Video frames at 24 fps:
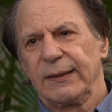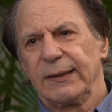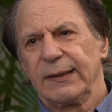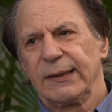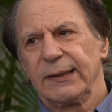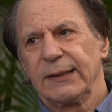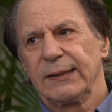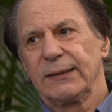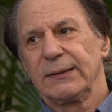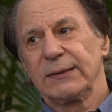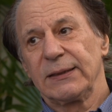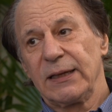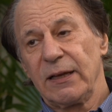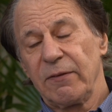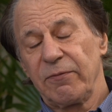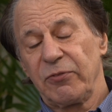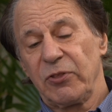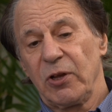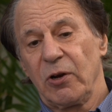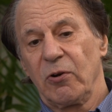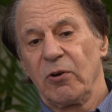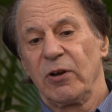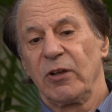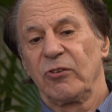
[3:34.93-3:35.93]
And
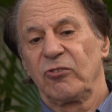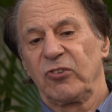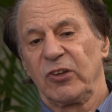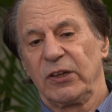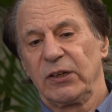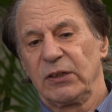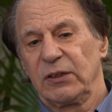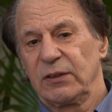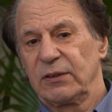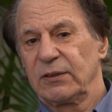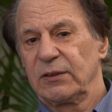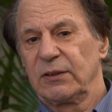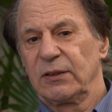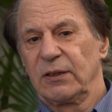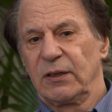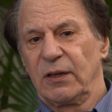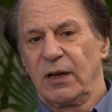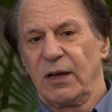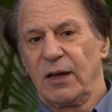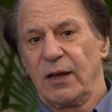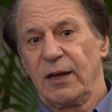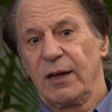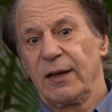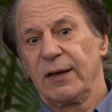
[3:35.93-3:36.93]
if there isn't,
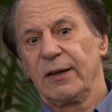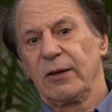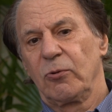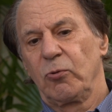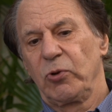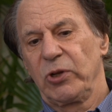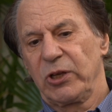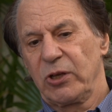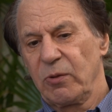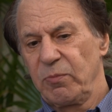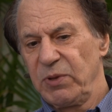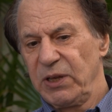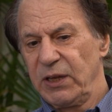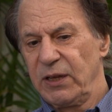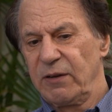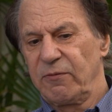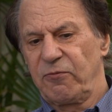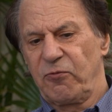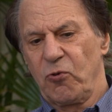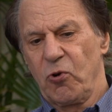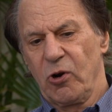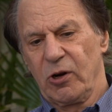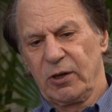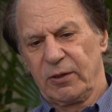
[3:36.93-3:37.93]
uh, we could be
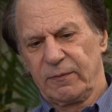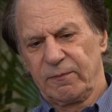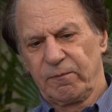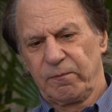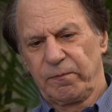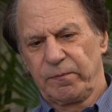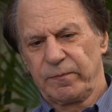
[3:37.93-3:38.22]
in for it.